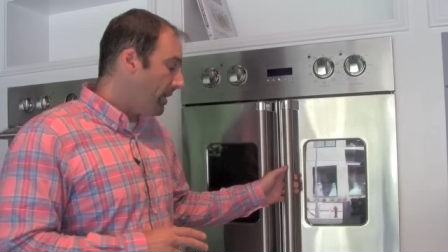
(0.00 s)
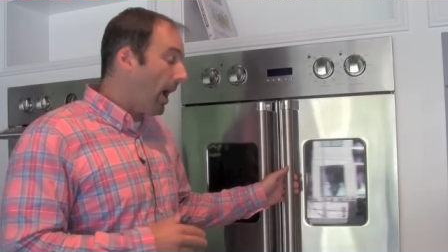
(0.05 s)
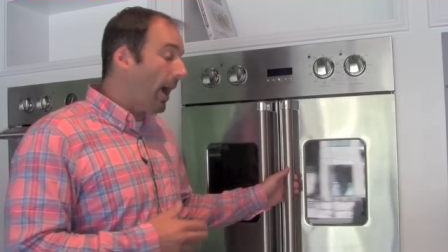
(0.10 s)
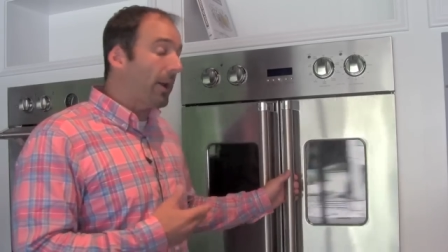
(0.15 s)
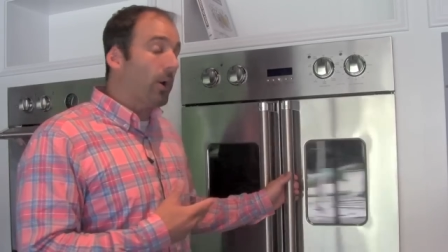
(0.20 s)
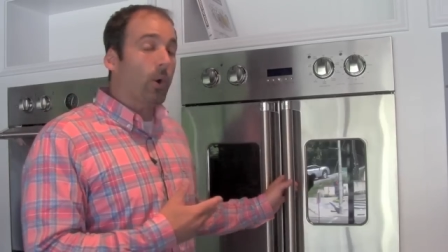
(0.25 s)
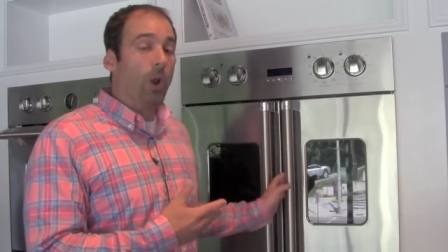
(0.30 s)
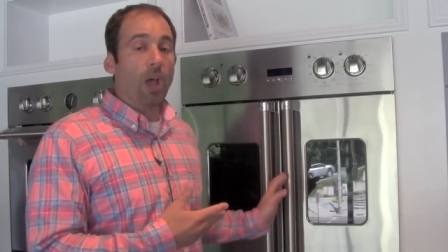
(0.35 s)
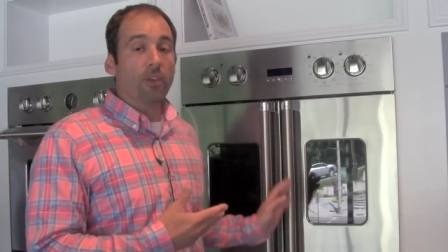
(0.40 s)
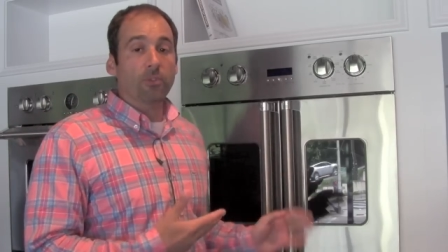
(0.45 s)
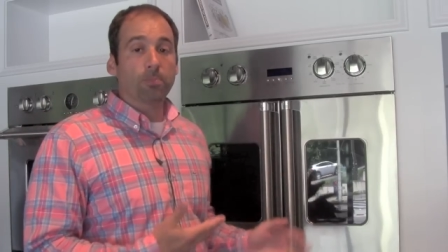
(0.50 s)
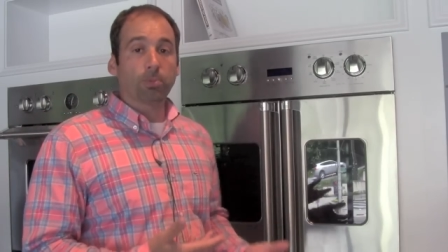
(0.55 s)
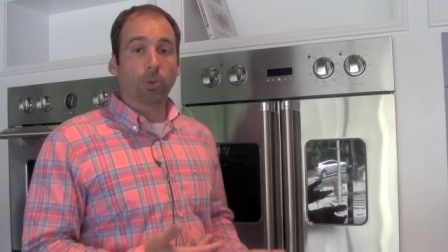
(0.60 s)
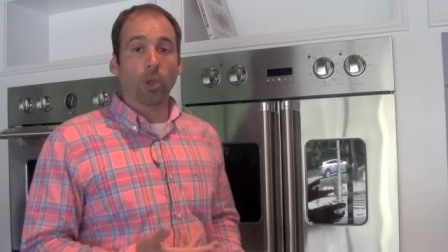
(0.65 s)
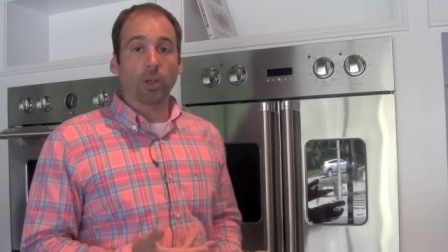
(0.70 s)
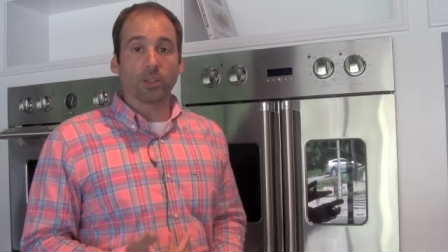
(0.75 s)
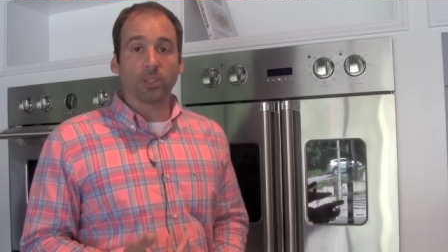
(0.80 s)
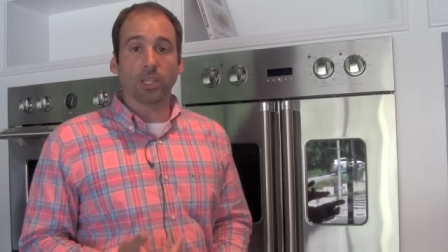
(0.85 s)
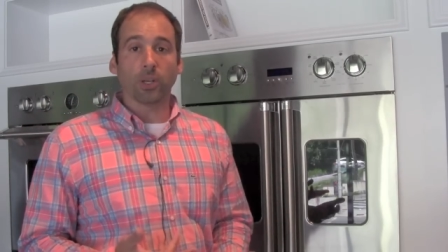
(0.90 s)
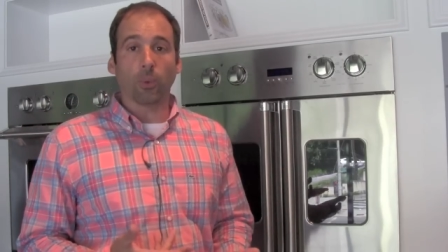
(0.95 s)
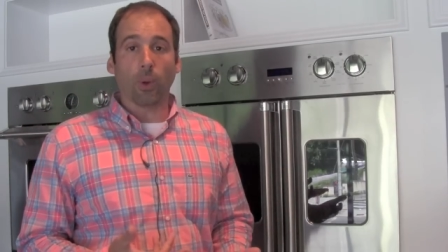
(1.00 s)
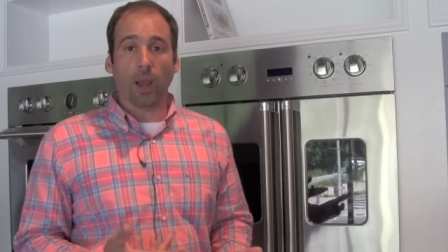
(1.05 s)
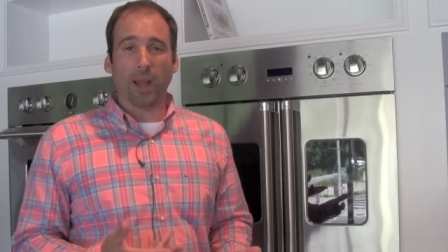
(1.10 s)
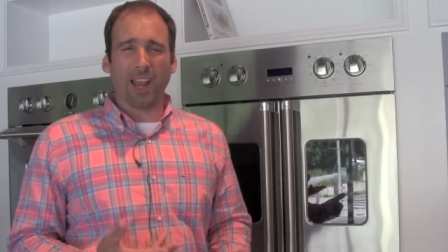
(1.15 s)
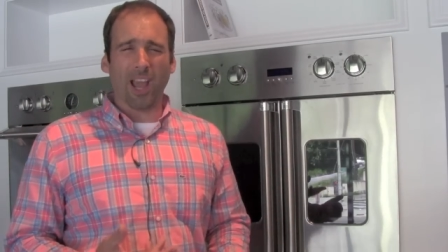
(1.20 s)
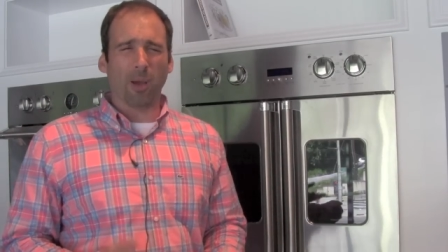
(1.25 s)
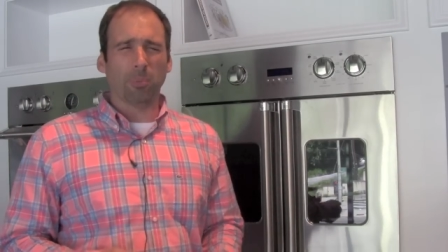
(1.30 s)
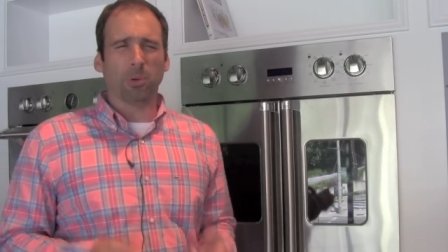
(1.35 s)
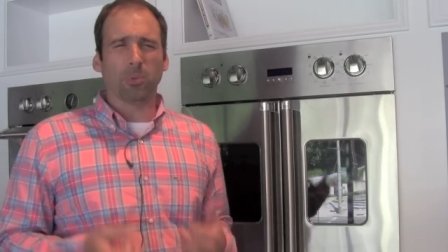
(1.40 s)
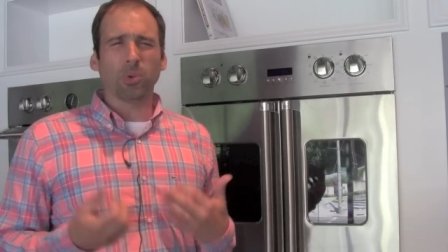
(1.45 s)
Now, I don't have it plugged in right
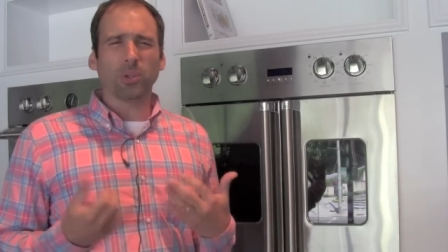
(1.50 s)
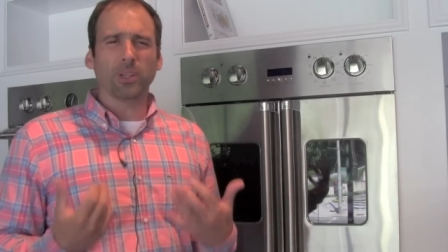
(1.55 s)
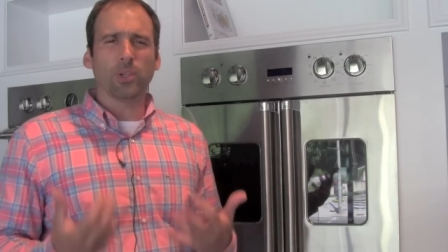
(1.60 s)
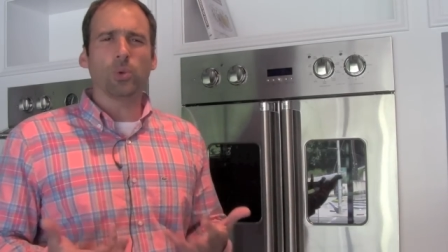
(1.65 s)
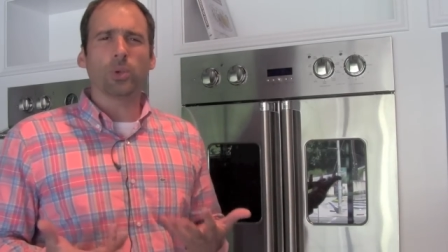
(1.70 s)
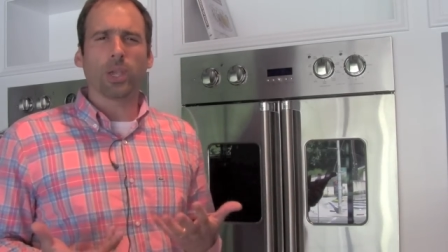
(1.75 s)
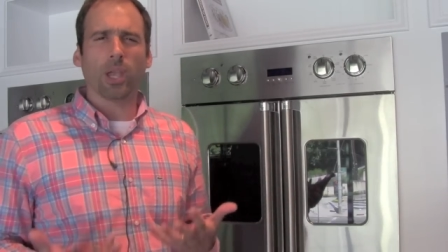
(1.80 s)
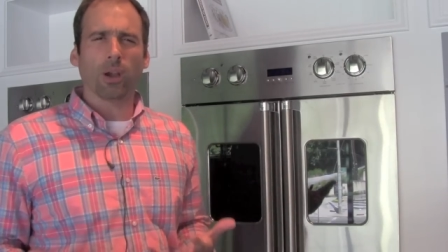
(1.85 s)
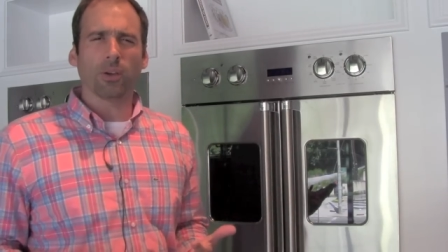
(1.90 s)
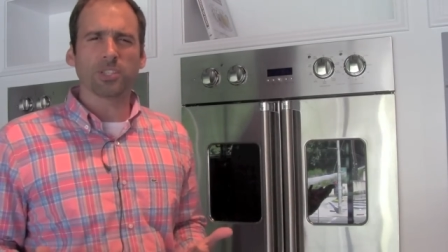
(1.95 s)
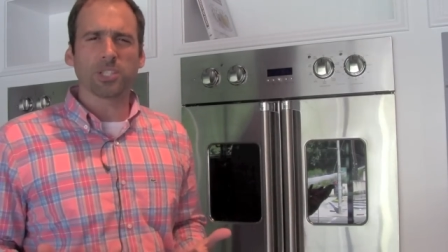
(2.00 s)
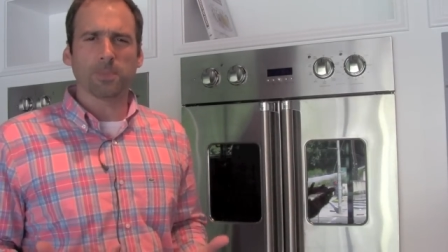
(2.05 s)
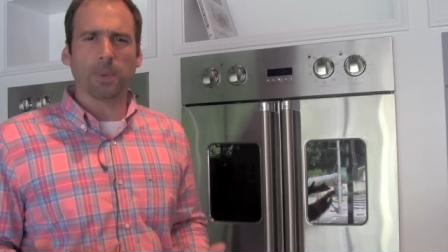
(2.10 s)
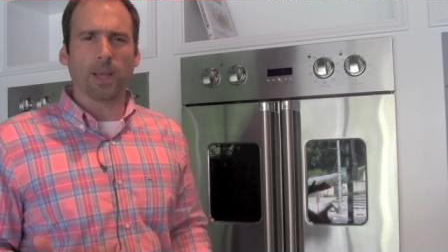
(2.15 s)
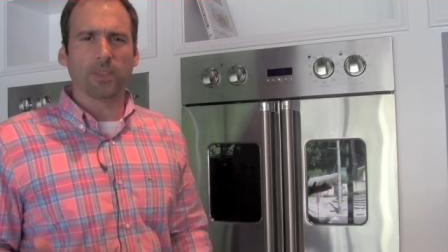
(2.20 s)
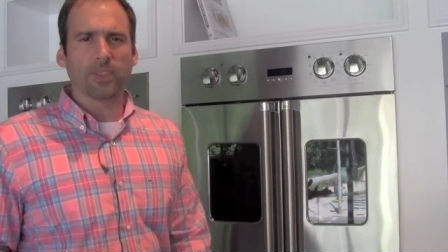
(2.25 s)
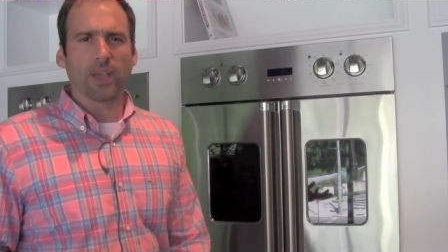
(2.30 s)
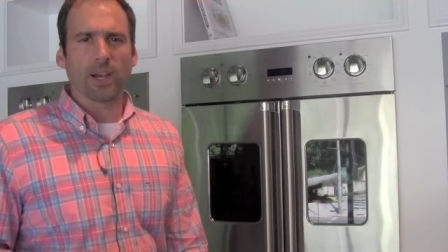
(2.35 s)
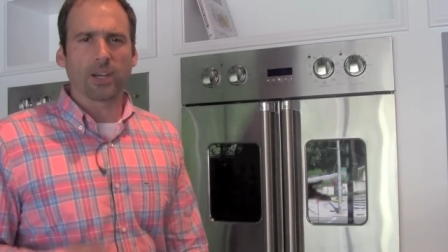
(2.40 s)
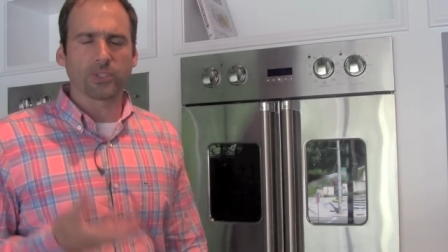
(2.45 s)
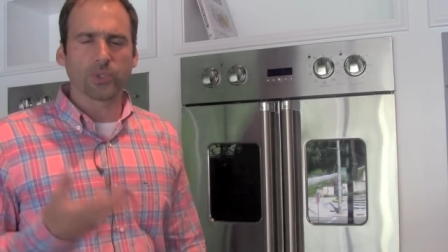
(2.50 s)
now, but really who cares about that?